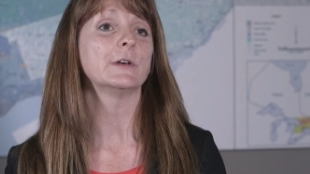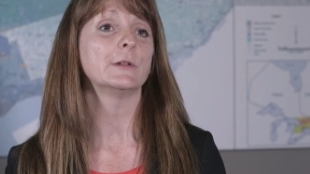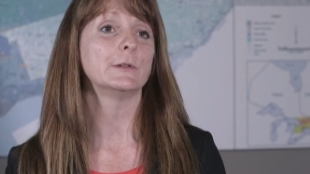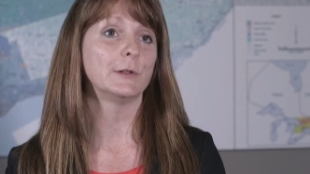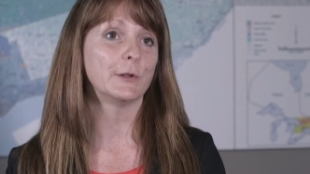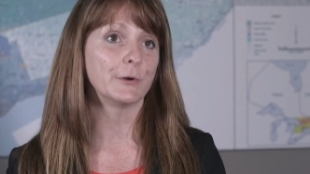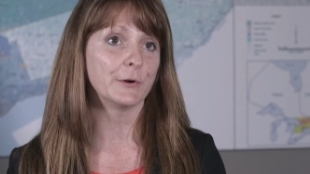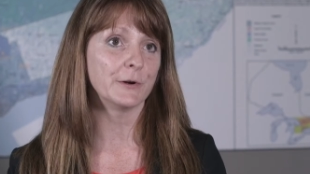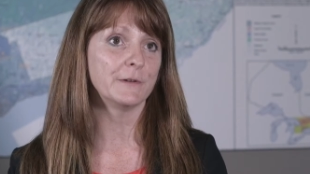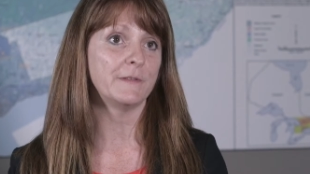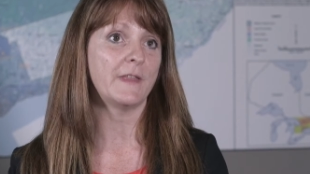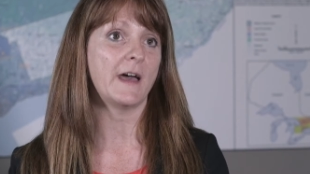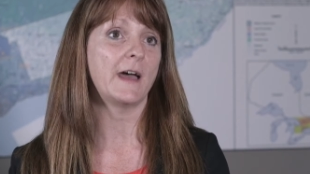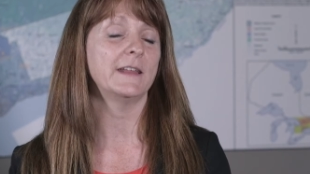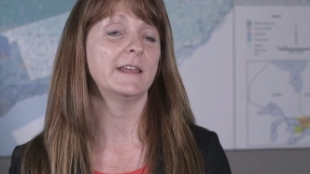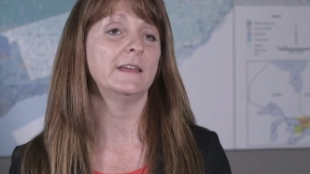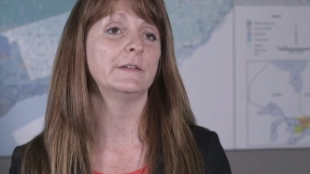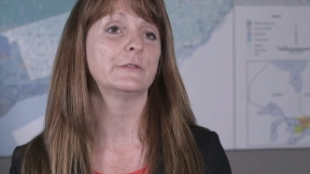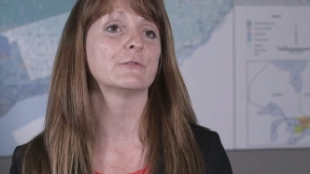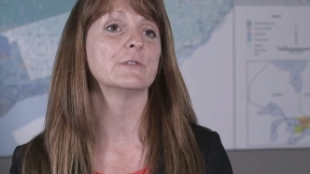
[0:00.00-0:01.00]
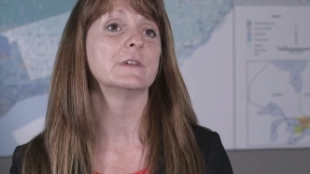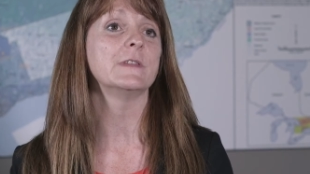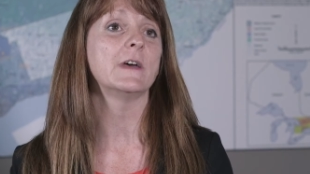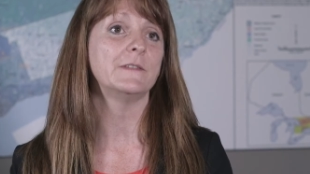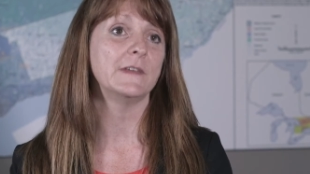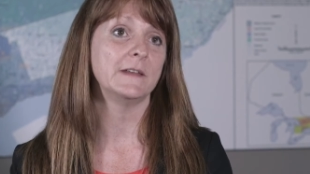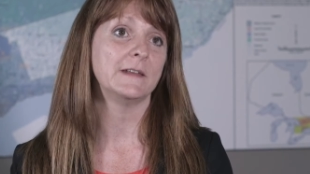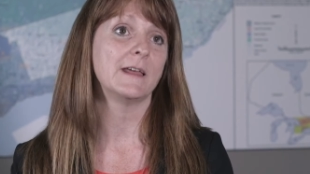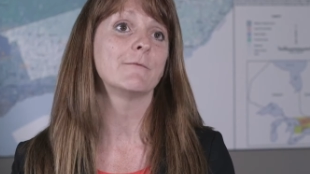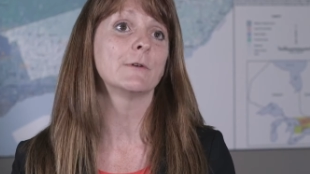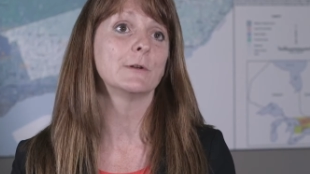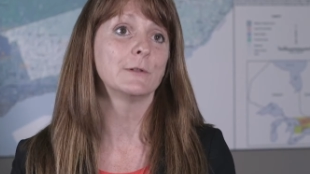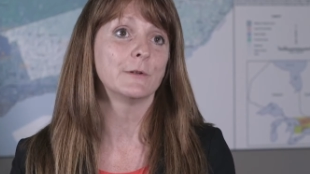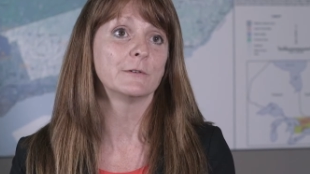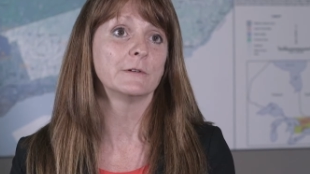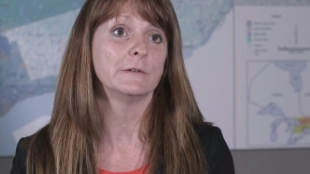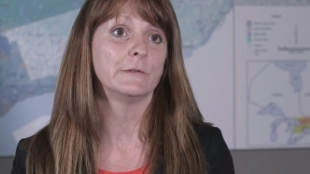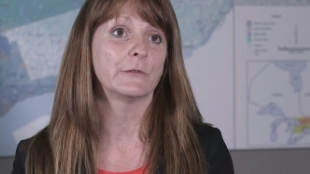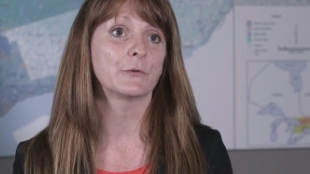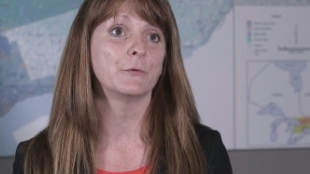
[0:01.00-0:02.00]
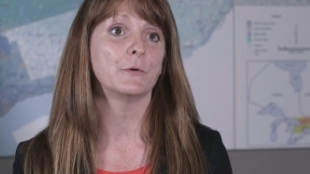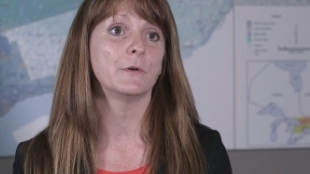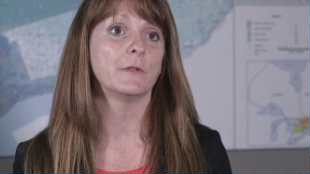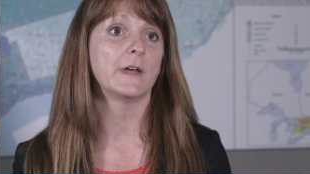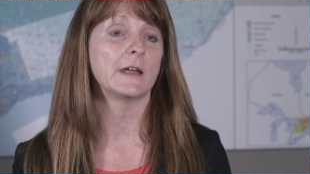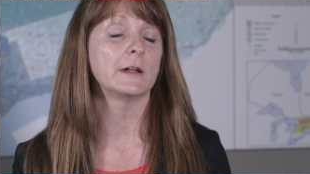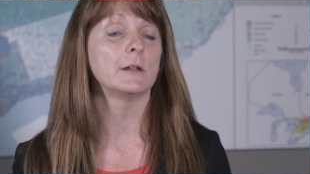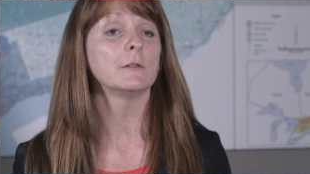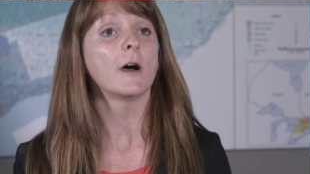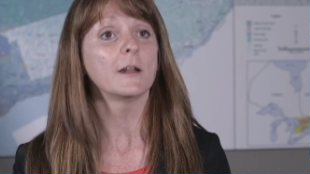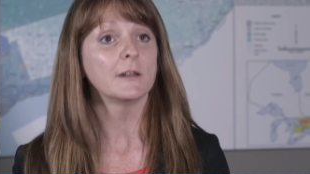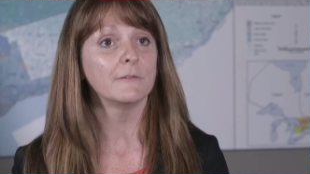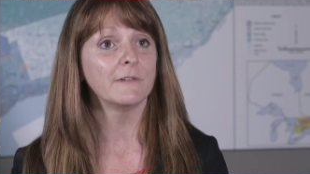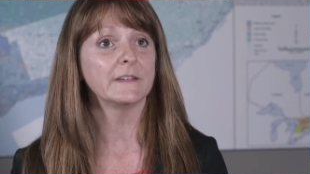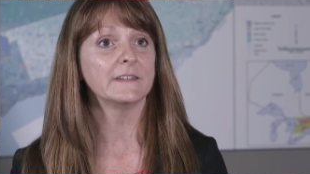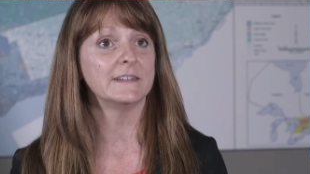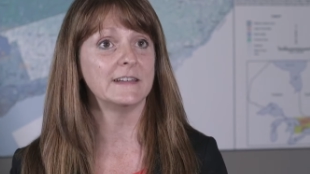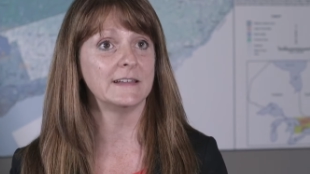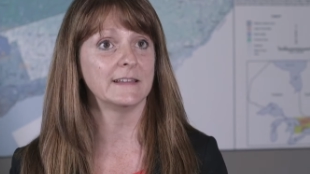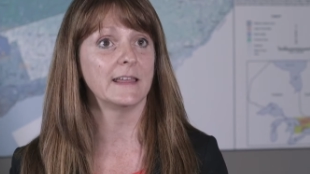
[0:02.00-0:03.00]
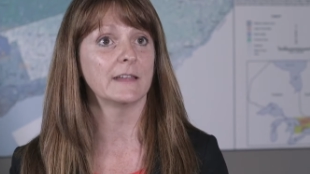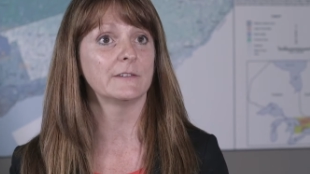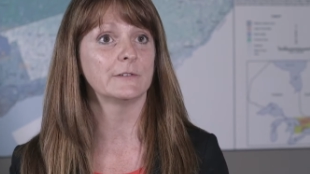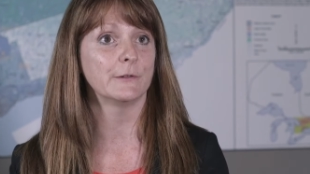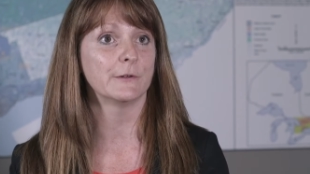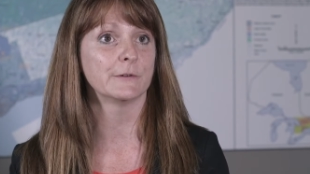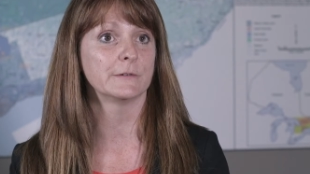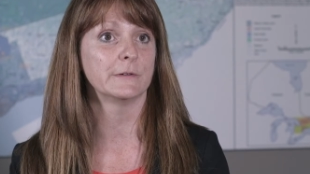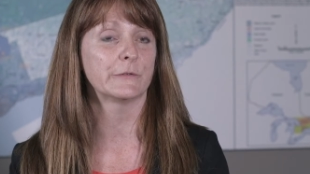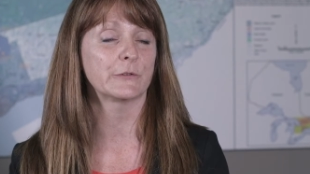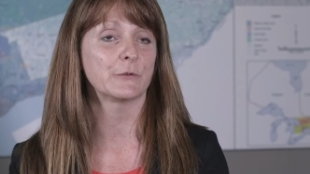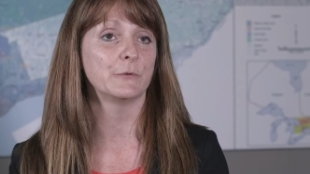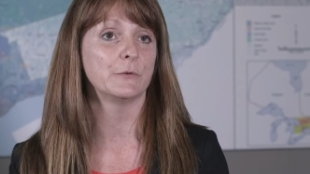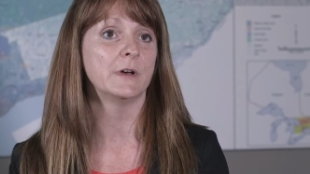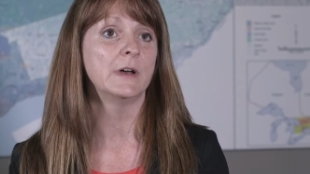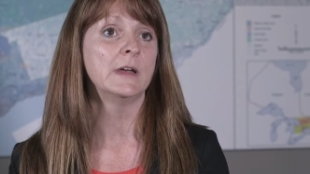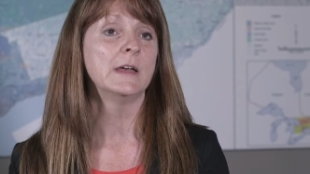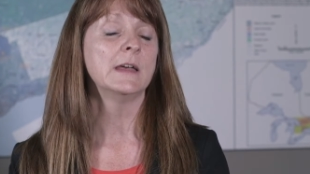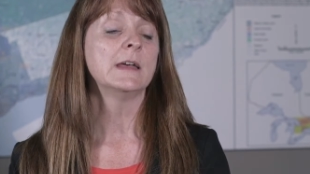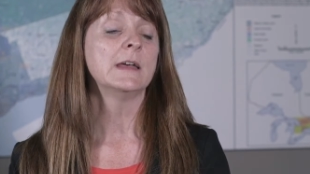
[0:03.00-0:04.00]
to learn that history that they never learned in school, that a lot of us didn't get to learn in school.